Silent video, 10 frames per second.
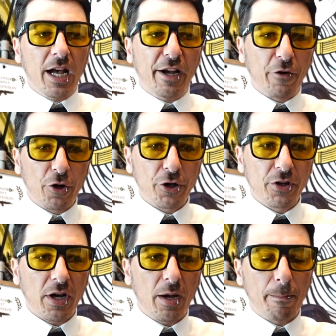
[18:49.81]
I've
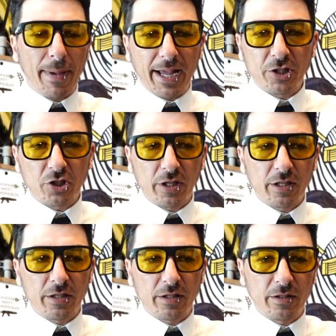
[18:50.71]
heard matched
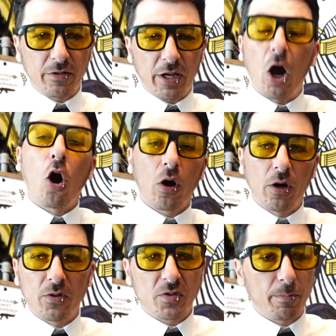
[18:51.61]
uh, the
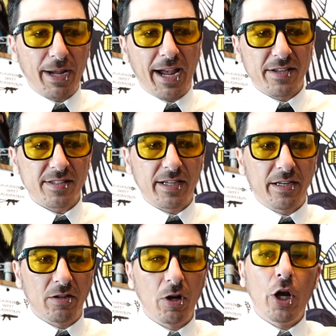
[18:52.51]
ROs in the past say,
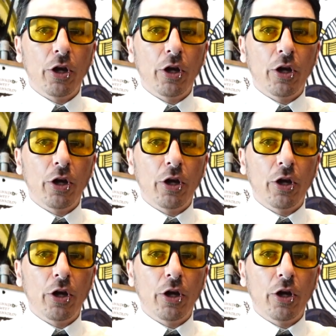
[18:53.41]
you know,